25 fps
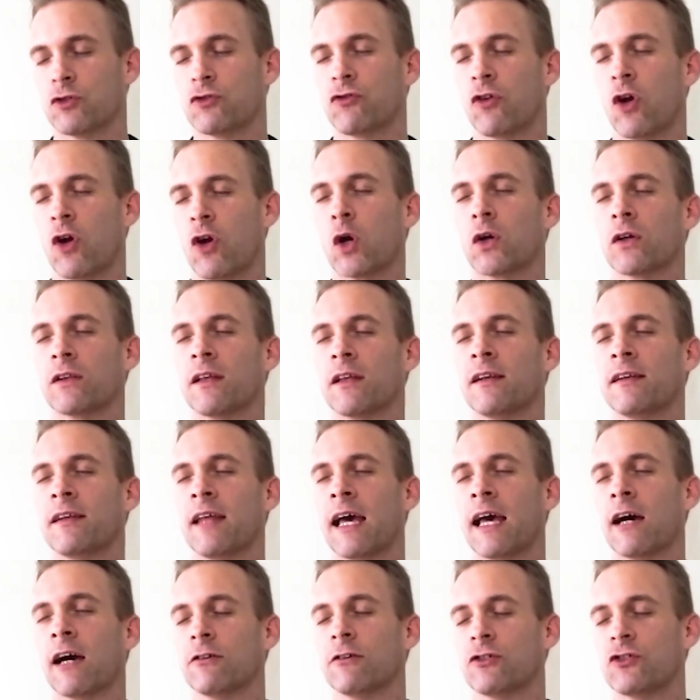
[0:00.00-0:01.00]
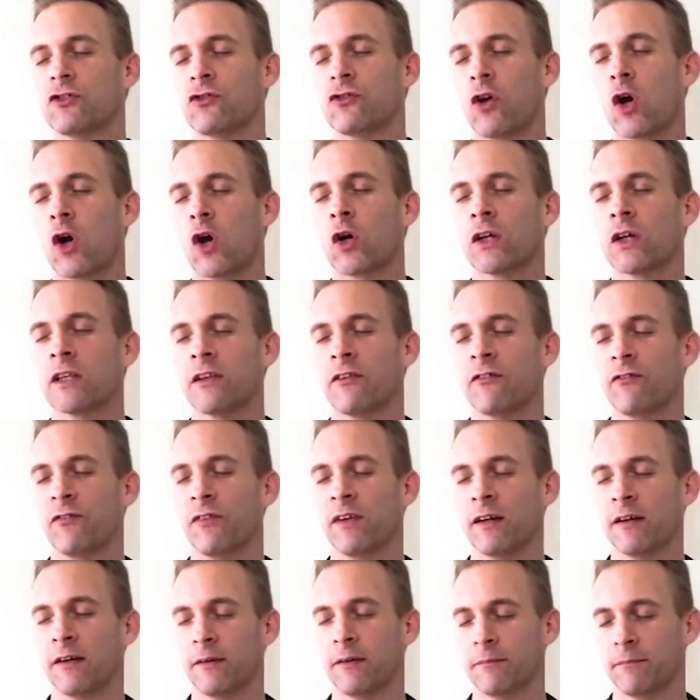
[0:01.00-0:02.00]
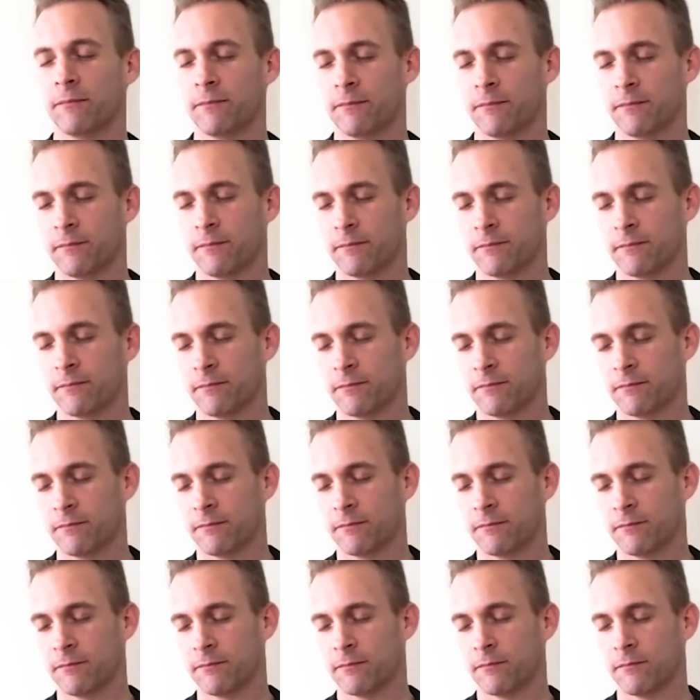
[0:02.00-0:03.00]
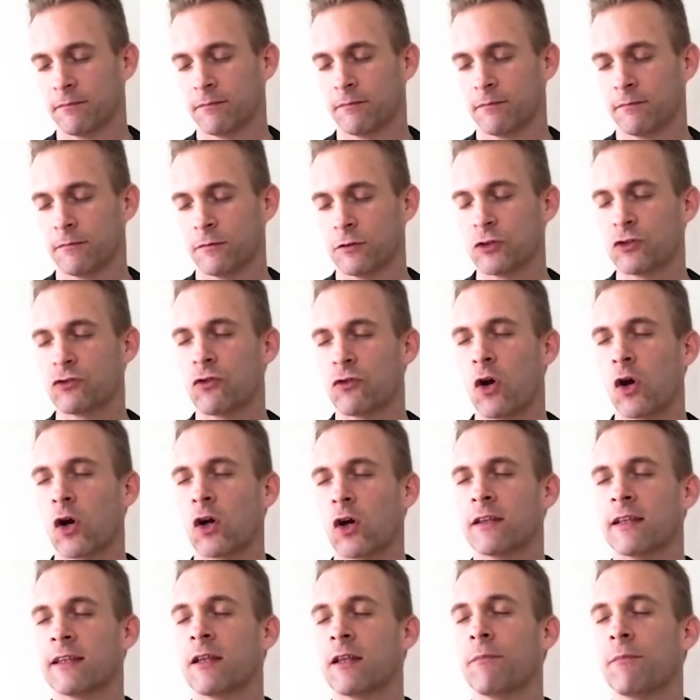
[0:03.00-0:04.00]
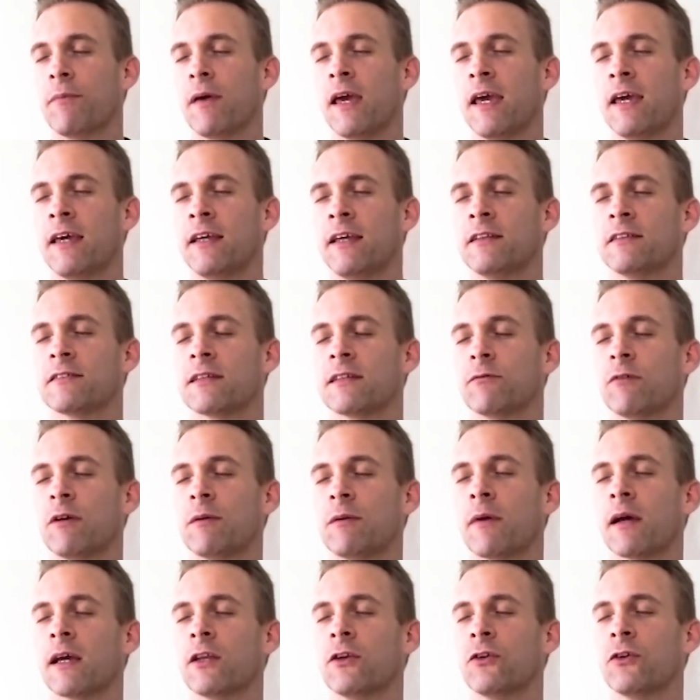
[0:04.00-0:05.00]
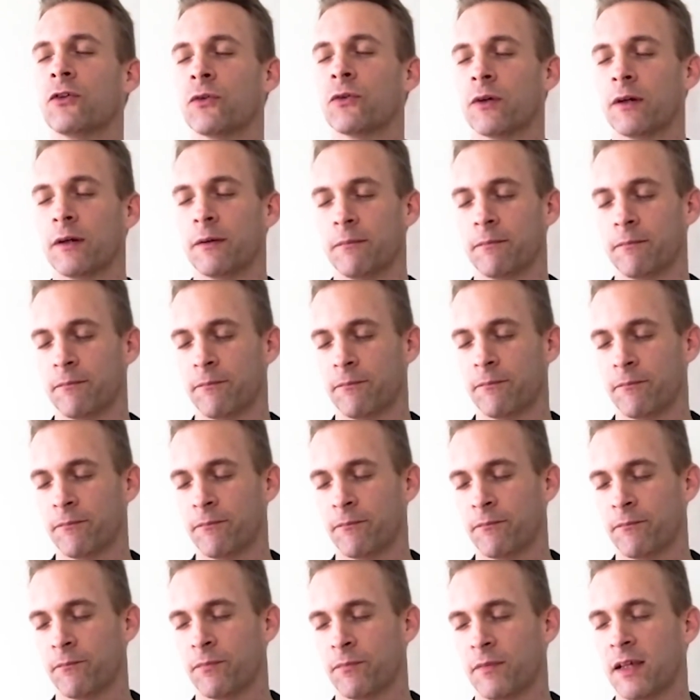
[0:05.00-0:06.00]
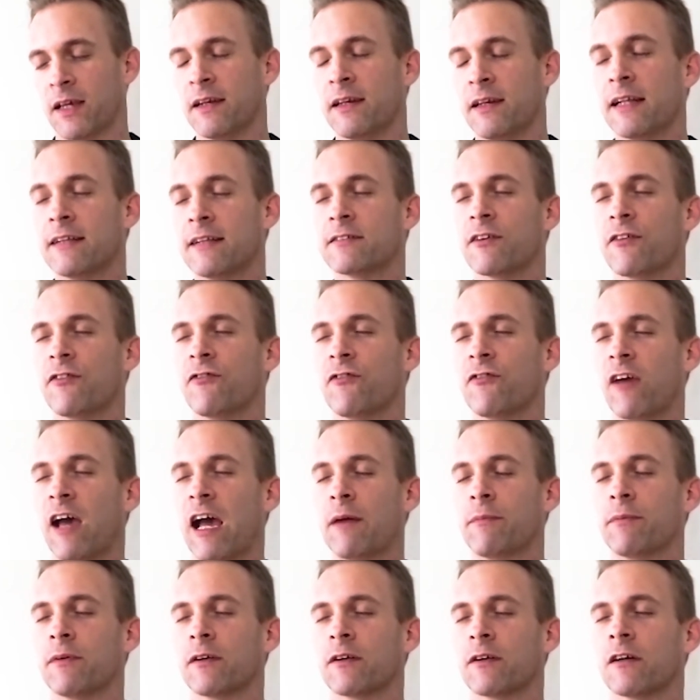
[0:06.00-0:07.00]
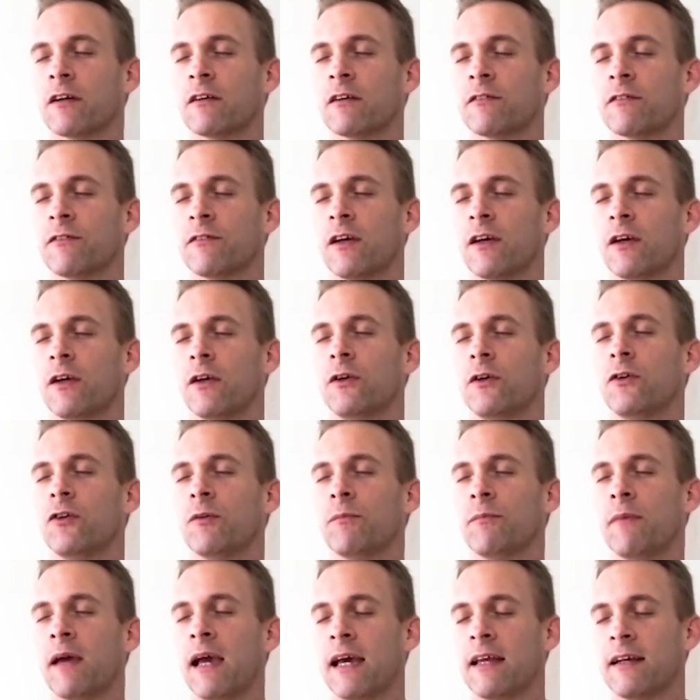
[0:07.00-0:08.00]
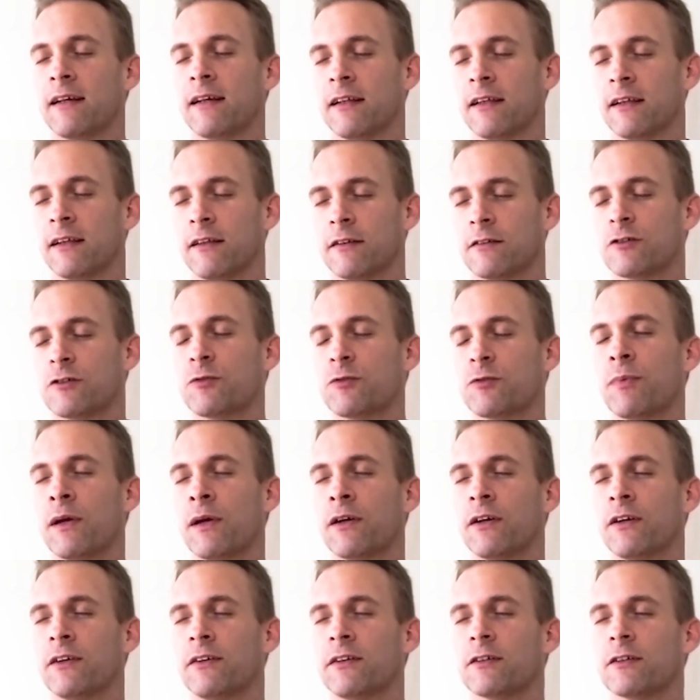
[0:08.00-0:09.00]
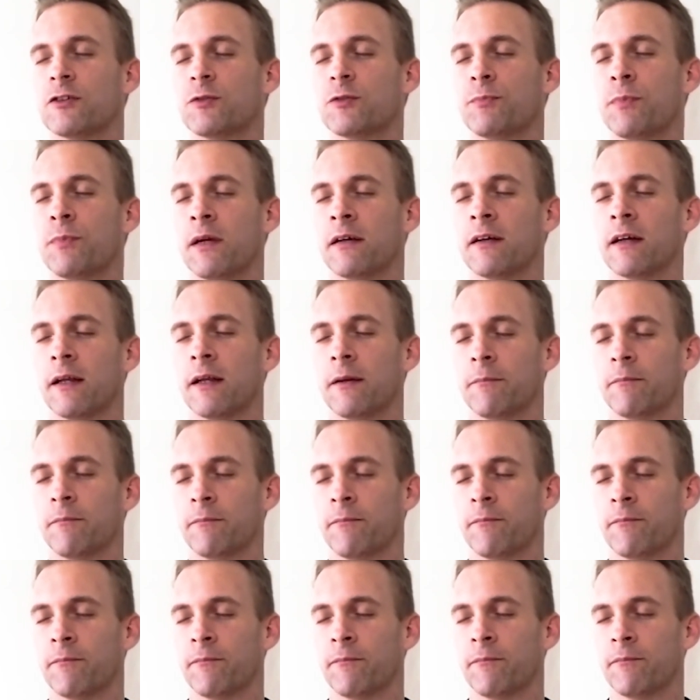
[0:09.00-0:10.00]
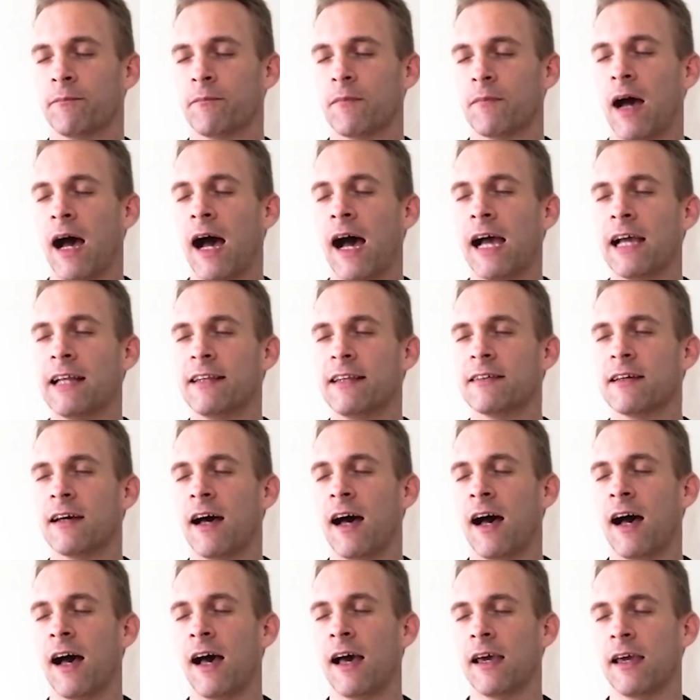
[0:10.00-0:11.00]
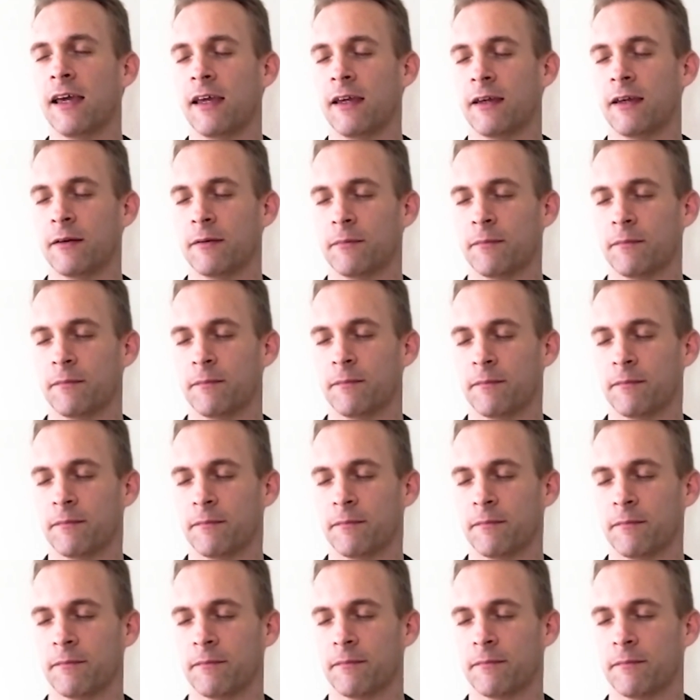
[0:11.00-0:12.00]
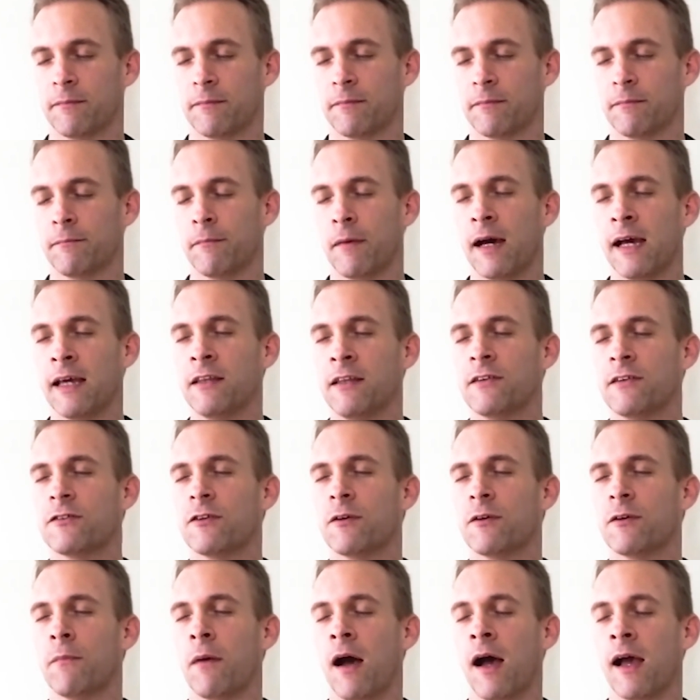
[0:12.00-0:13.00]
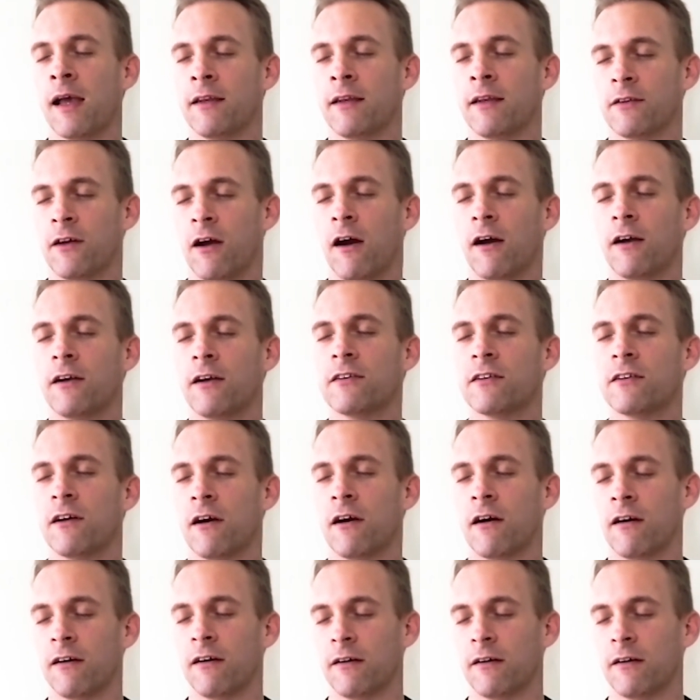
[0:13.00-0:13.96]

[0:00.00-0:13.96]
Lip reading: than doubt, stronger than fear, stronger than the pains that we might endure. It knits a fabric of humanity, spirit to spirit, eye to eye, mind to mind, heart to heart.